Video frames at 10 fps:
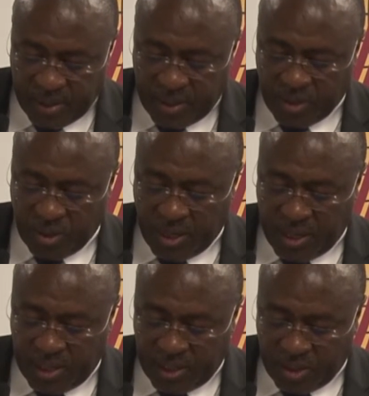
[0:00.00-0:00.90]
its
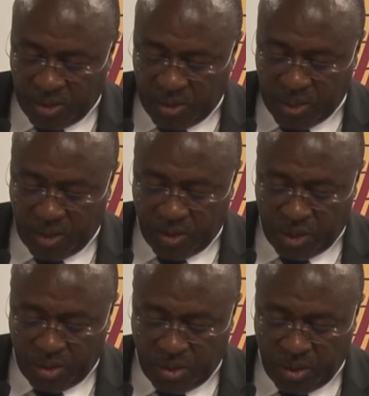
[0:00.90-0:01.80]
organizations and
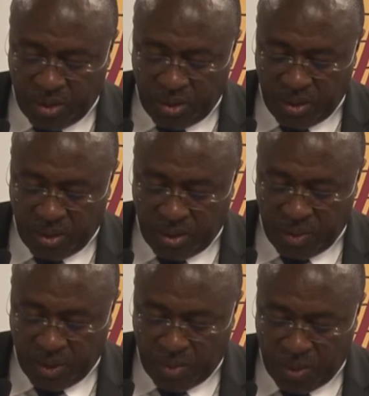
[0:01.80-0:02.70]
regional
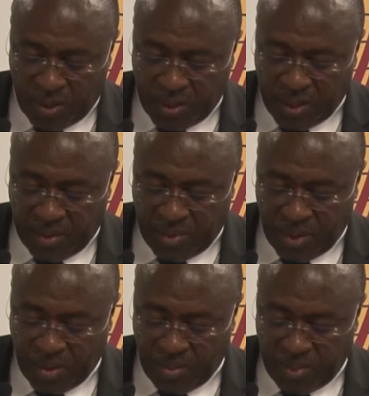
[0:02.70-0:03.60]
economic communities have
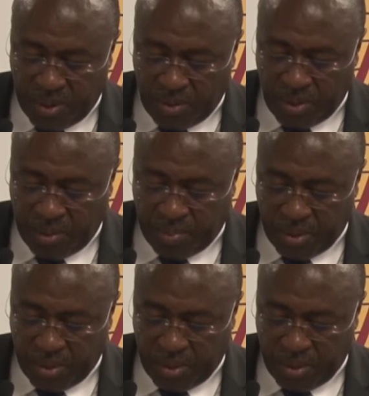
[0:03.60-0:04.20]
been compelled to